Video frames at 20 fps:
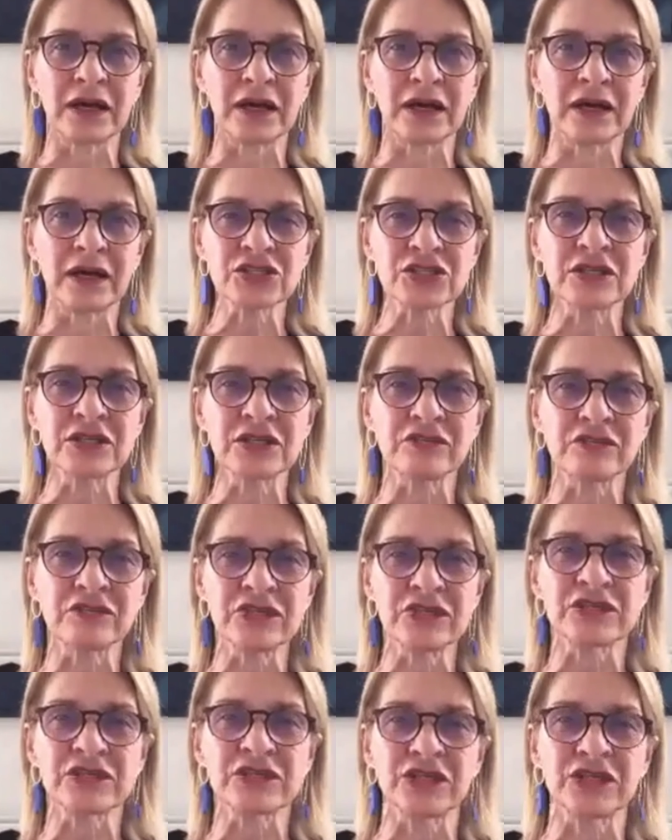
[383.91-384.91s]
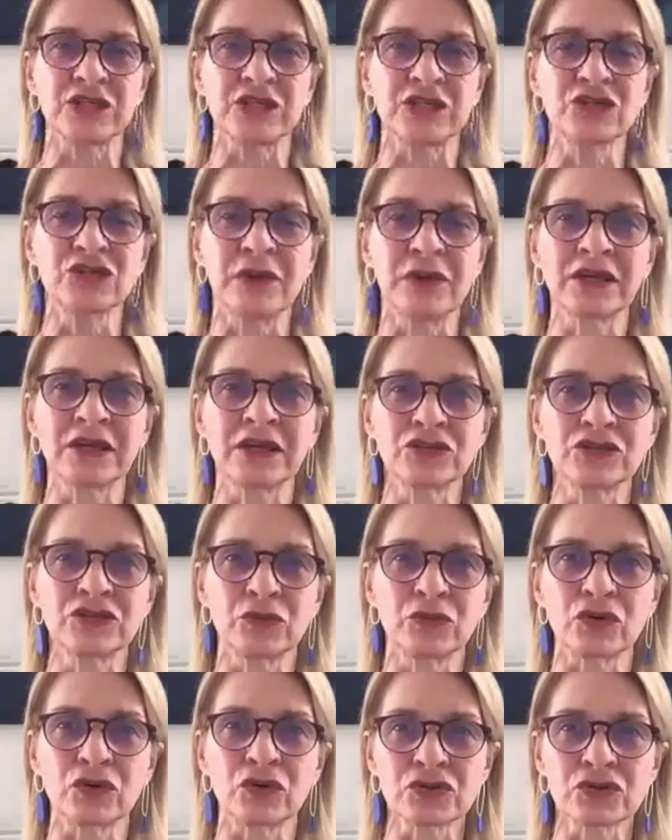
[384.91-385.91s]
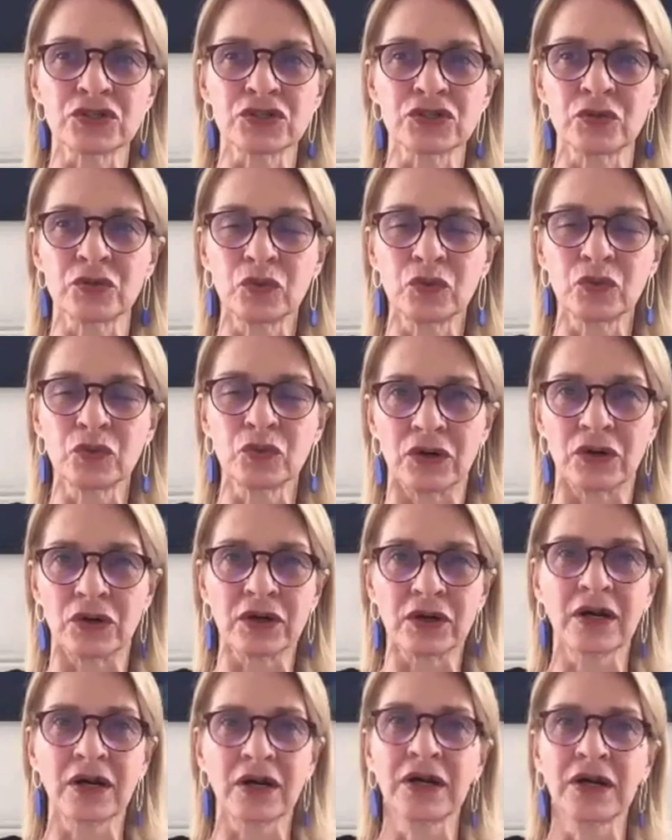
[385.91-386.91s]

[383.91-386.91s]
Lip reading: actually investing into making democracy work?